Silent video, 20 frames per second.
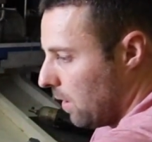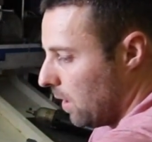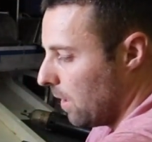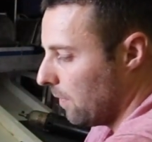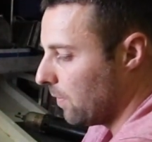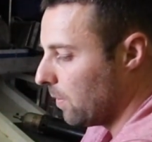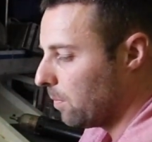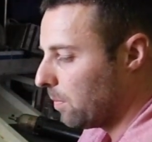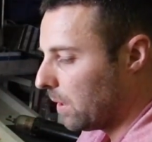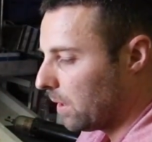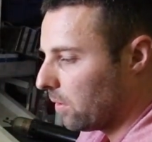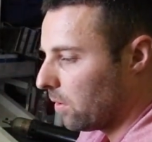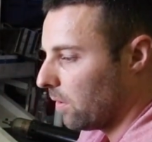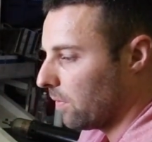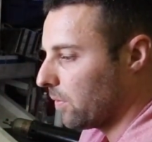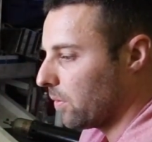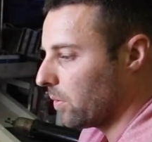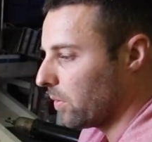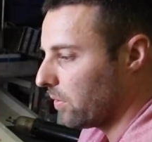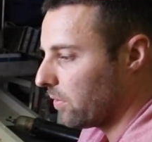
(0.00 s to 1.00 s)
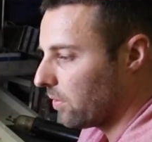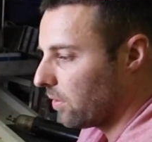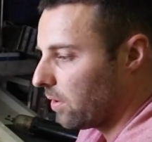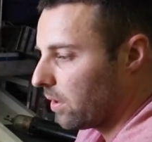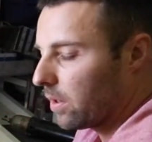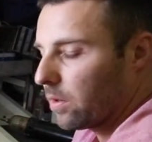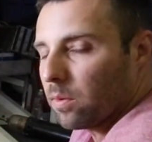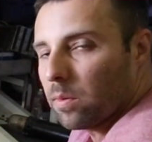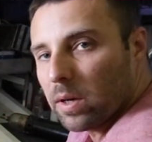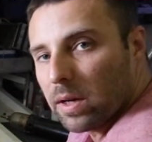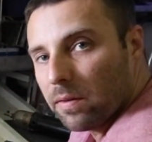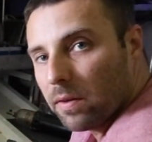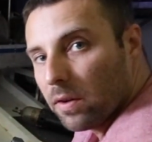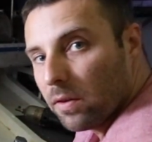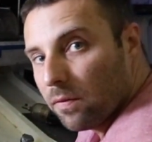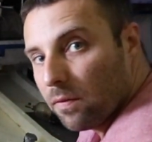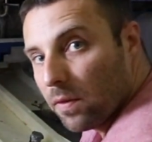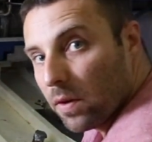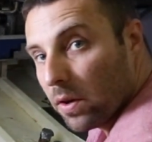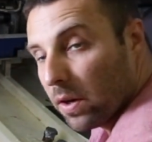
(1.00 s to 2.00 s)
If you bend off to a side or whatever, it's
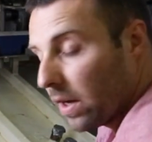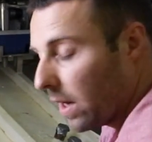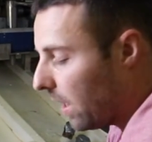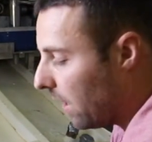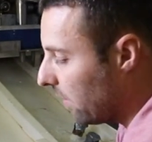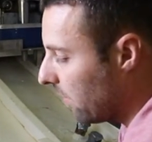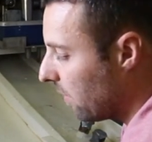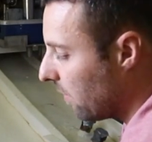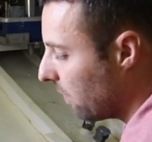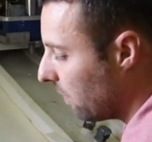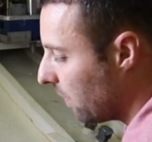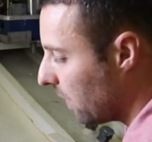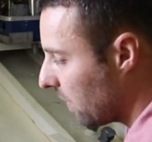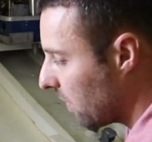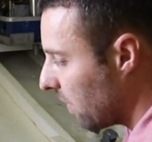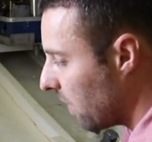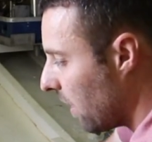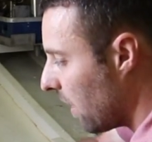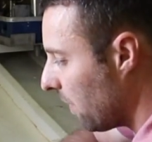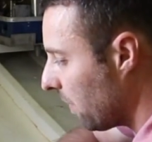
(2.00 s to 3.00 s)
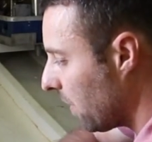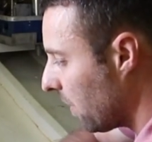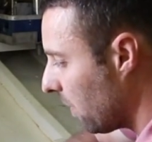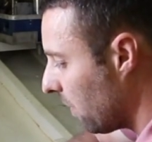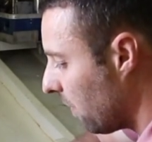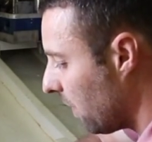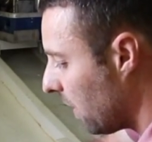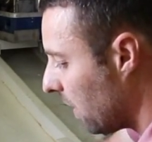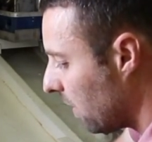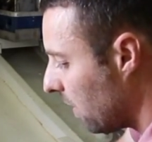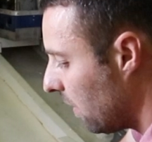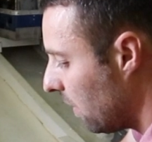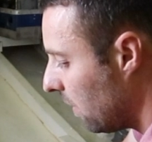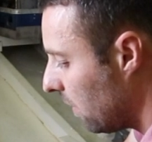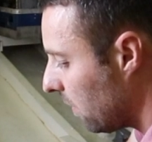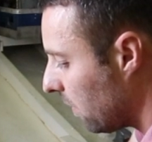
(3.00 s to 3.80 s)
very hard to fix it after the fact.